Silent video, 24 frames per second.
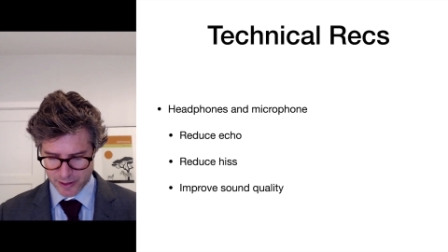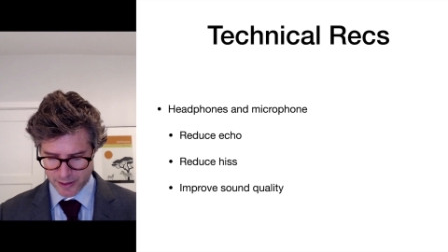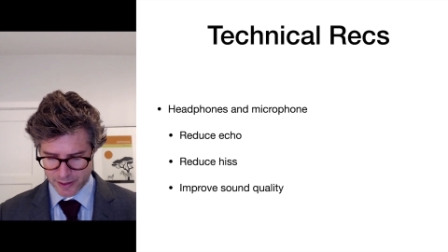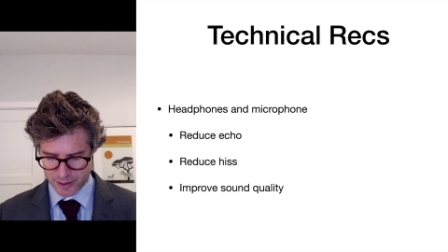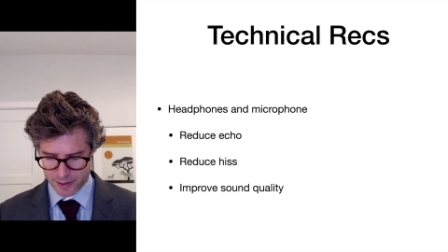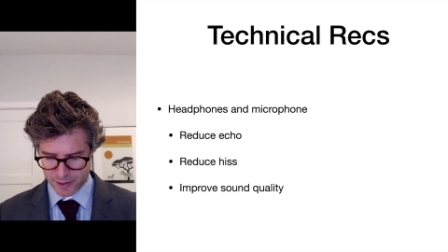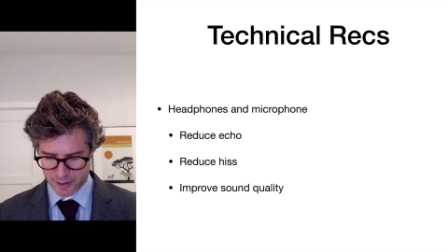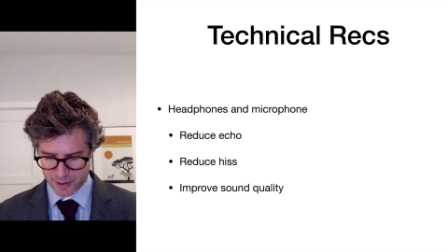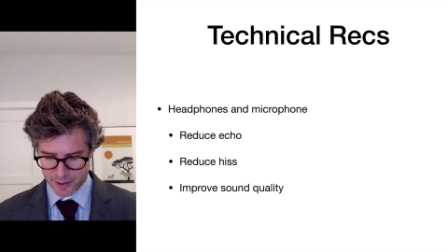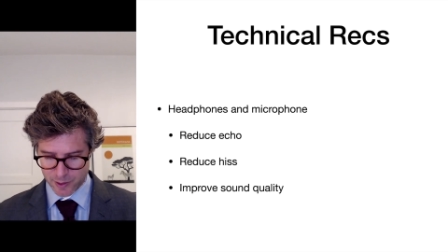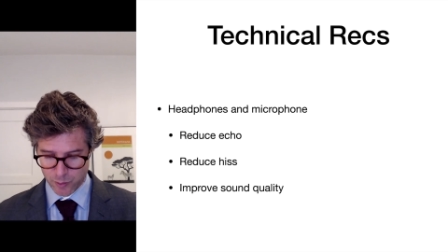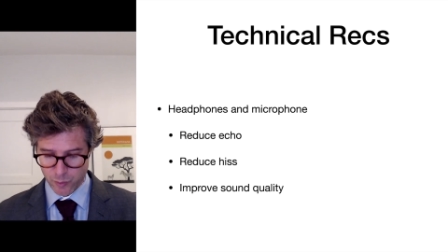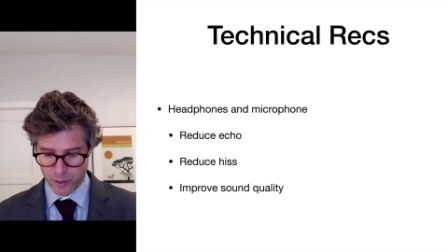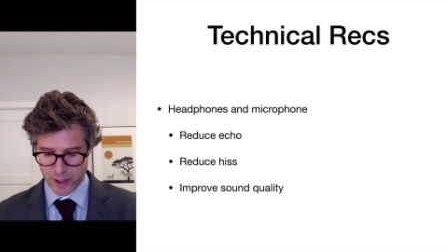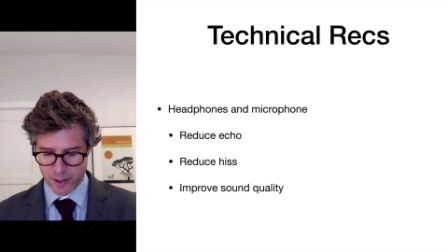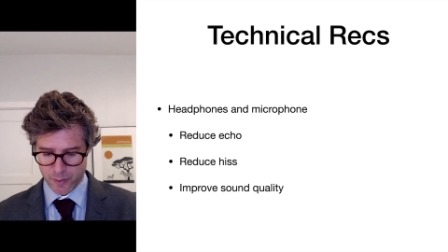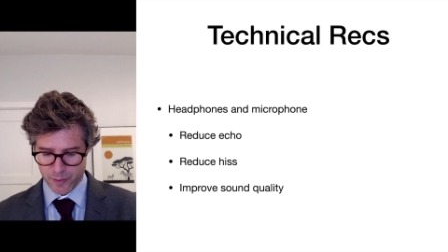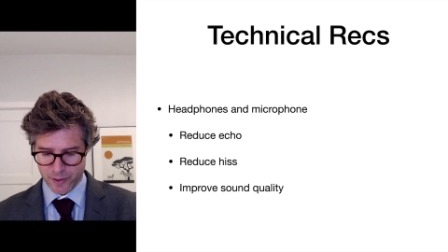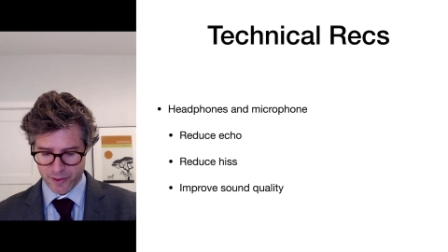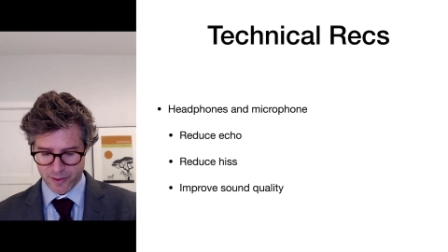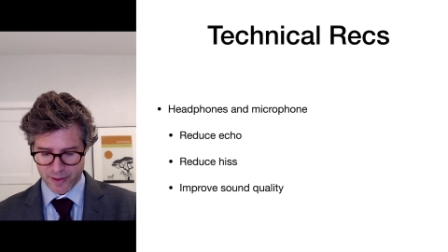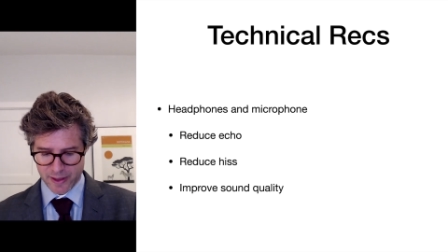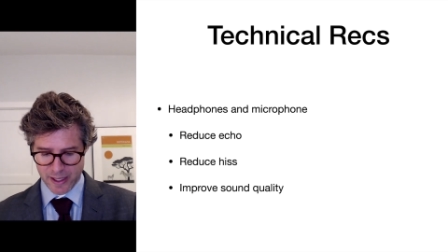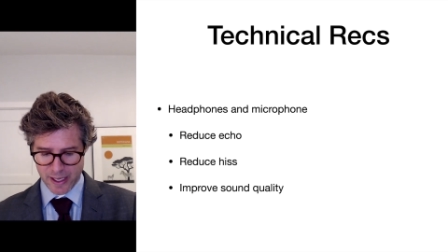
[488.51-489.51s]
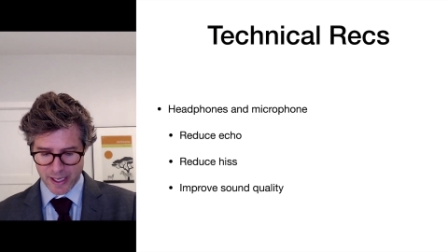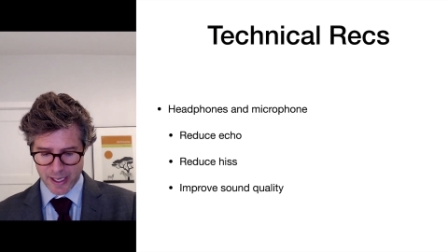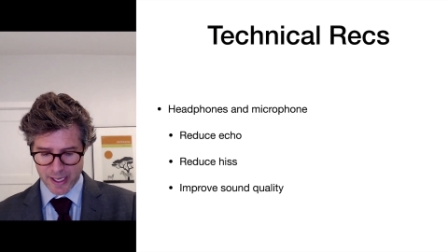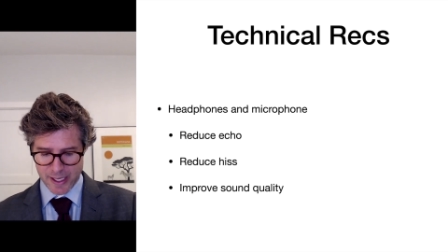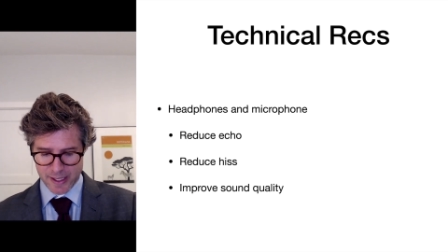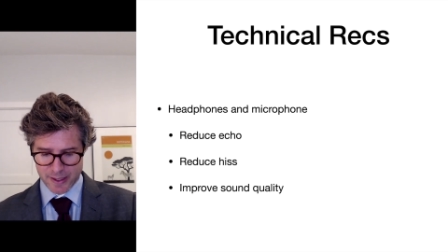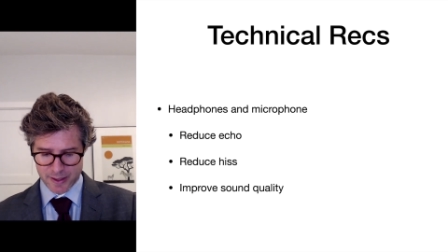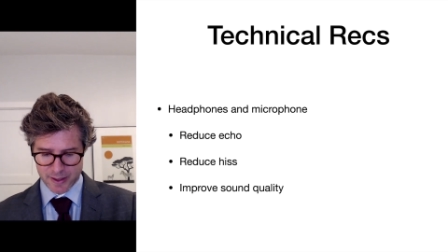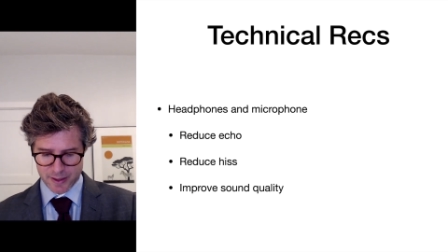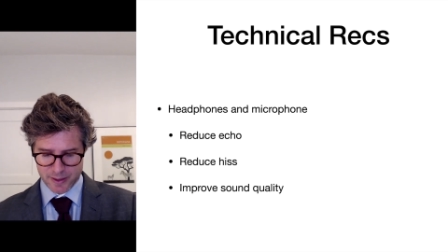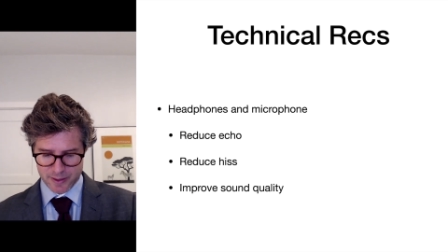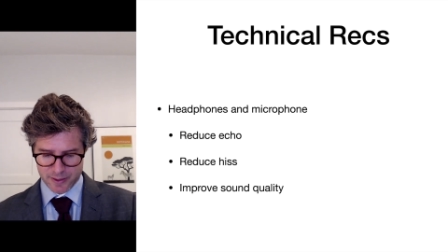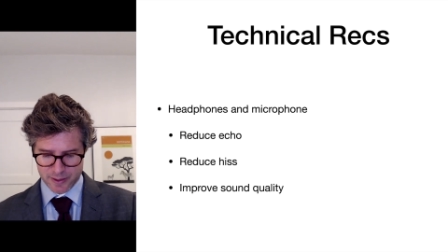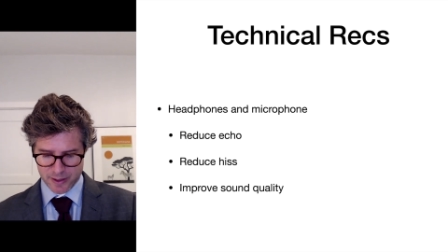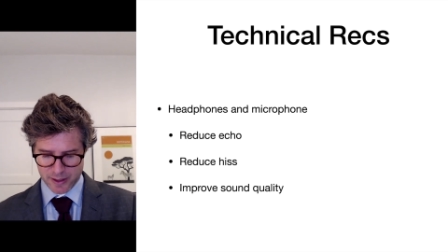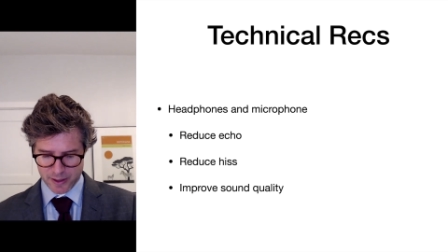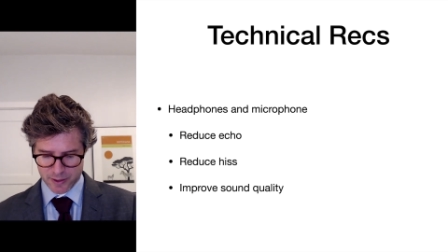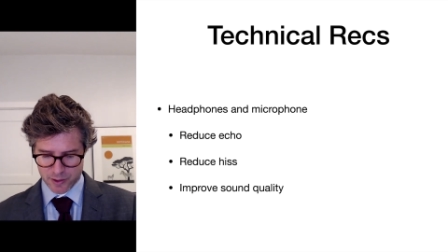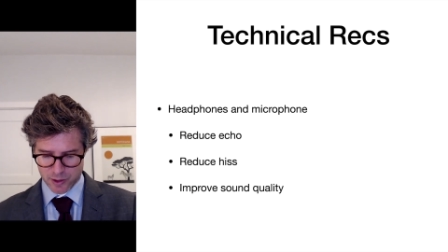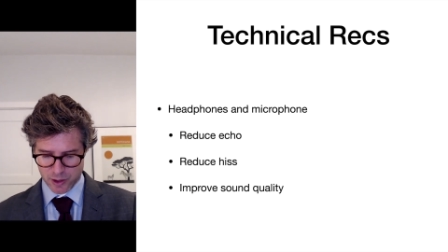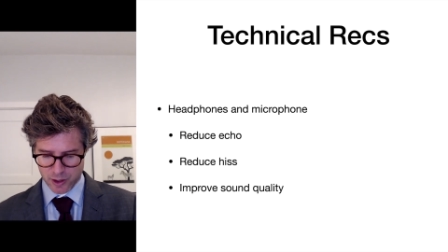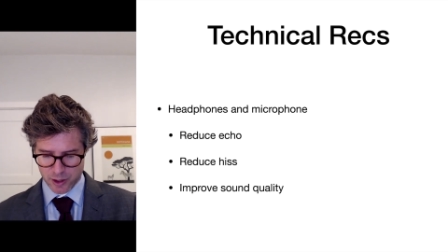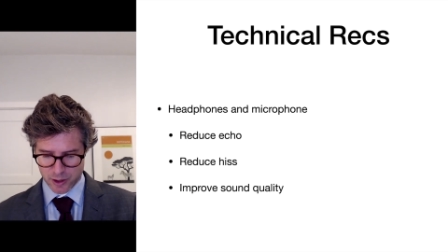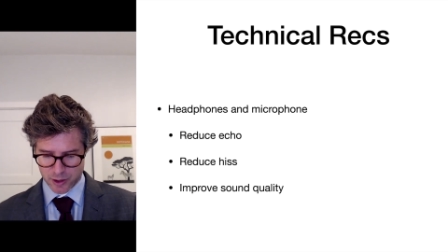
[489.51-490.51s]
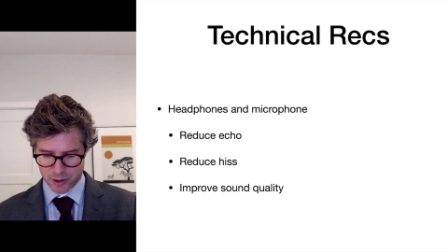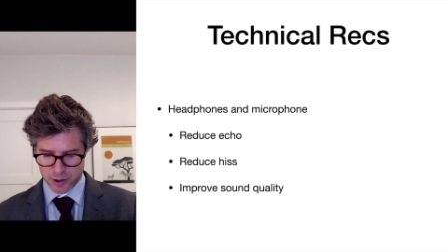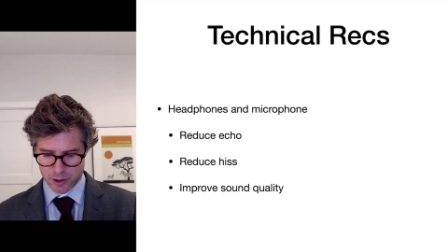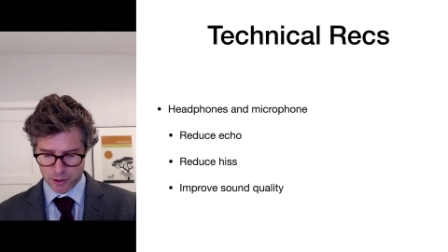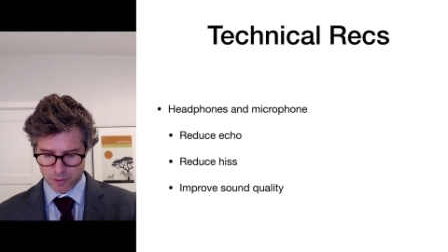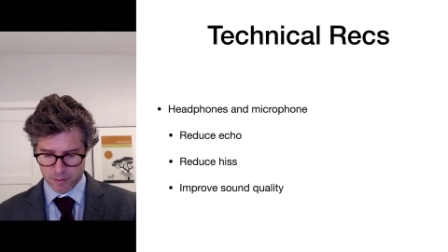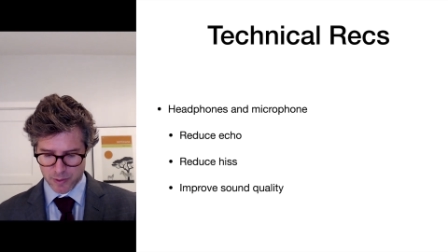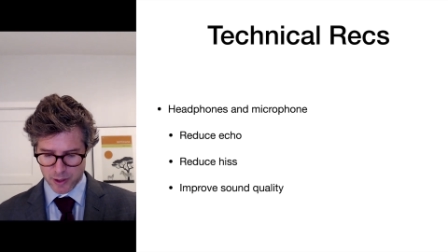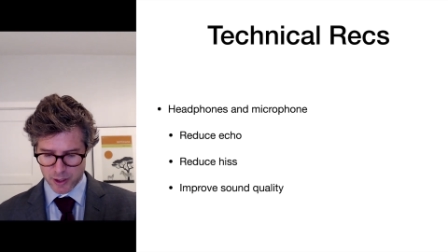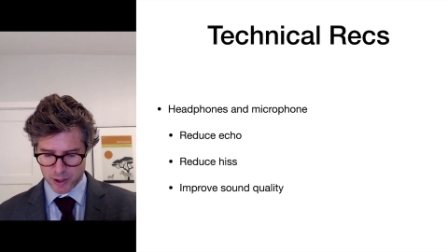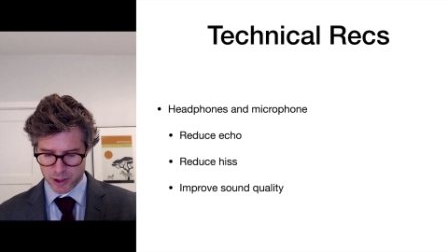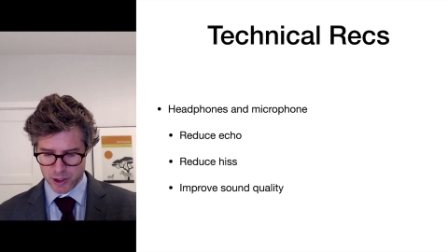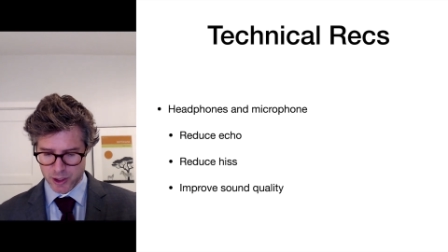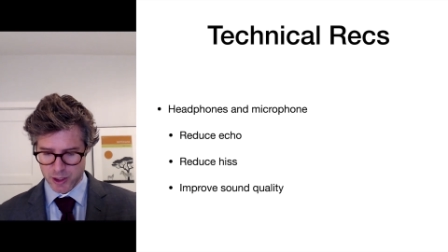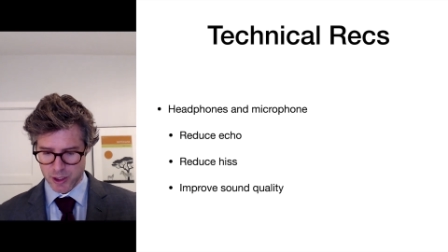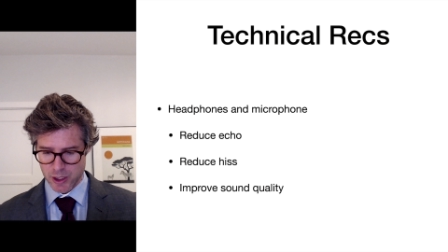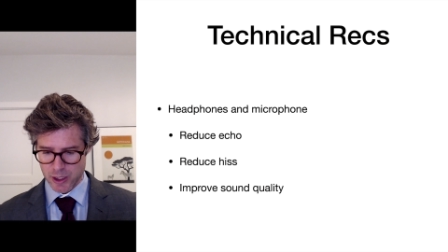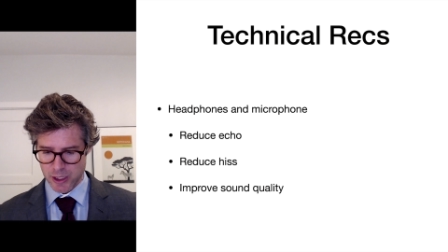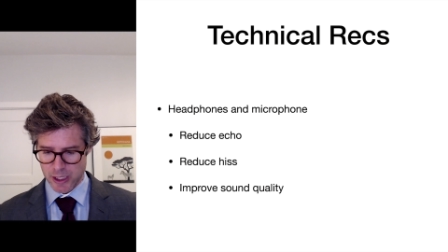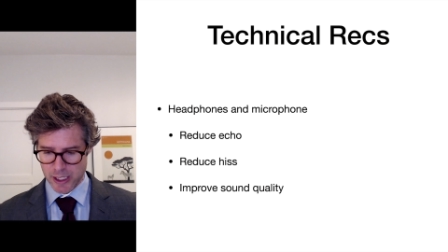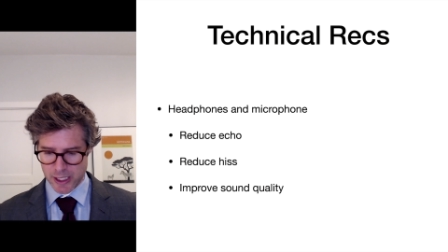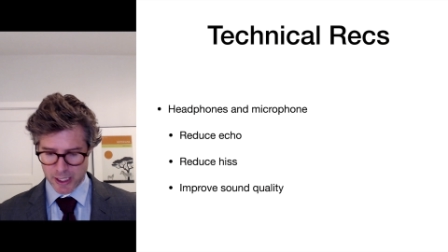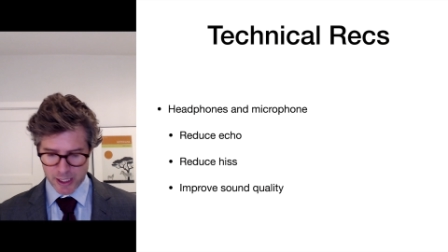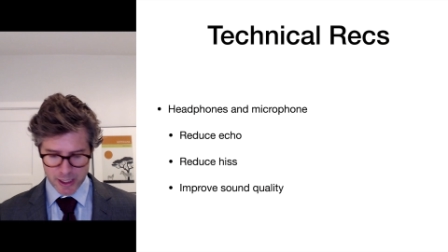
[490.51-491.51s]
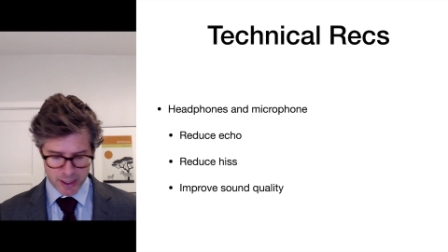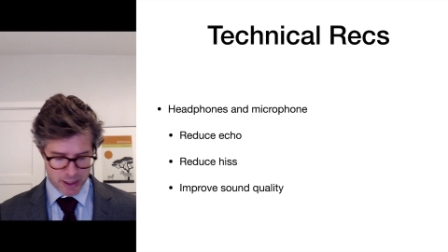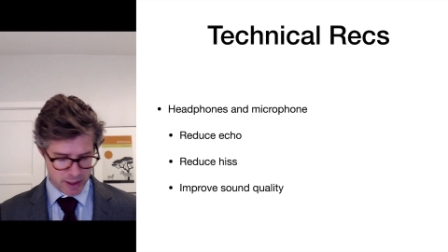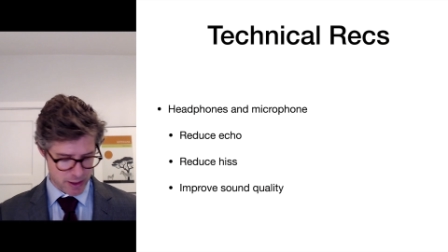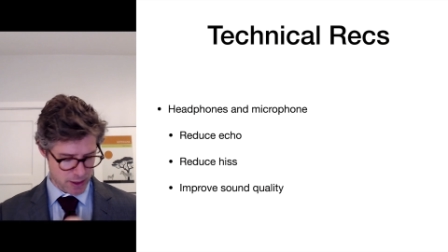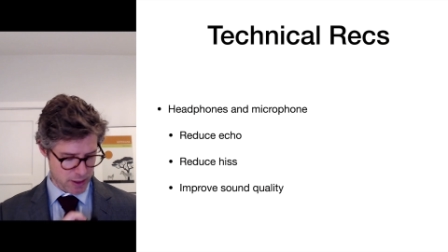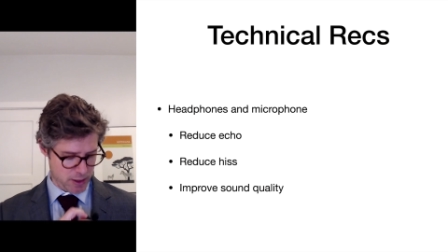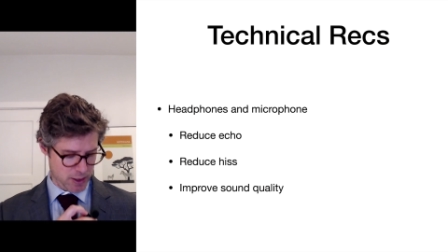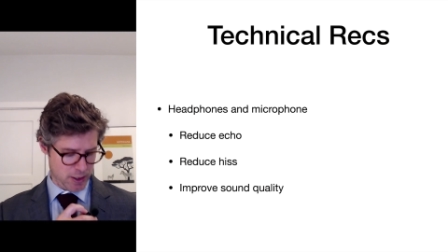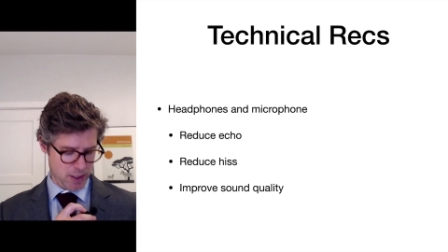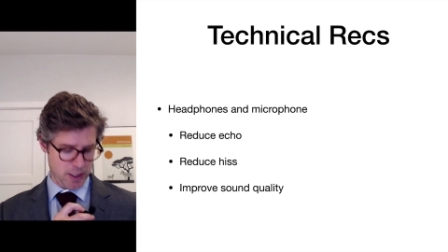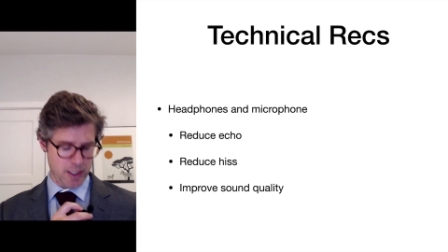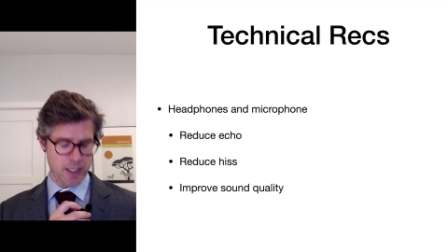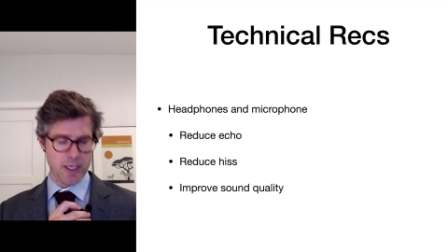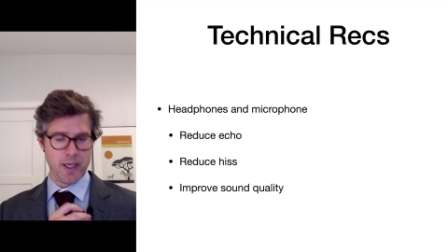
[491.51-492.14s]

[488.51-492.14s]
I can get away with that because I talk too much in class.